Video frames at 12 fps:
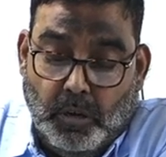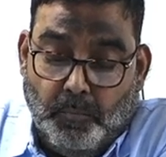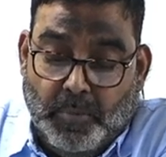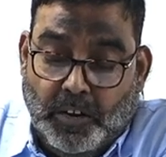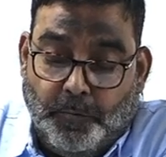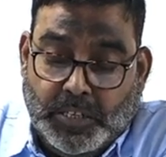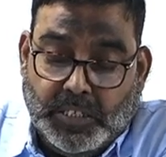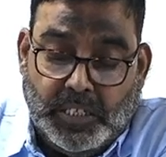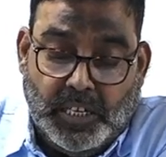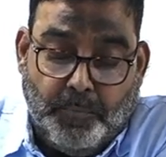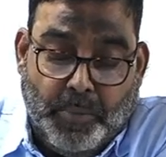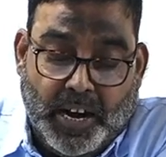
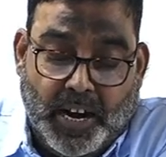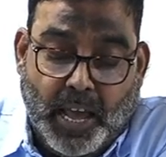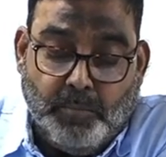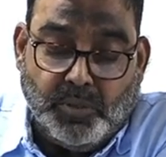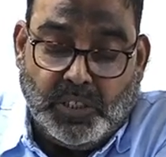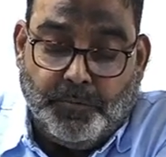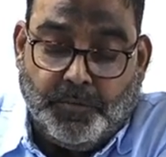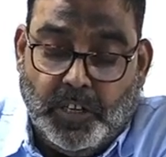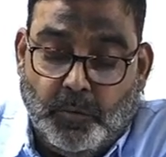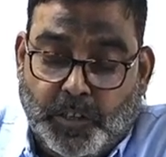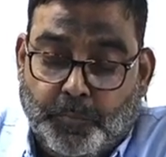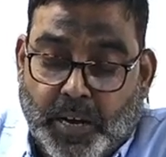manifesting a paradigm shift
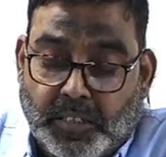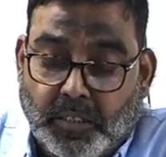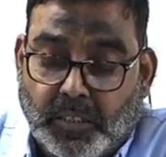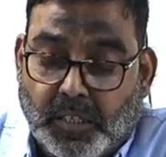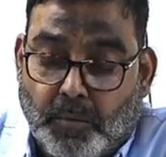in which Parsons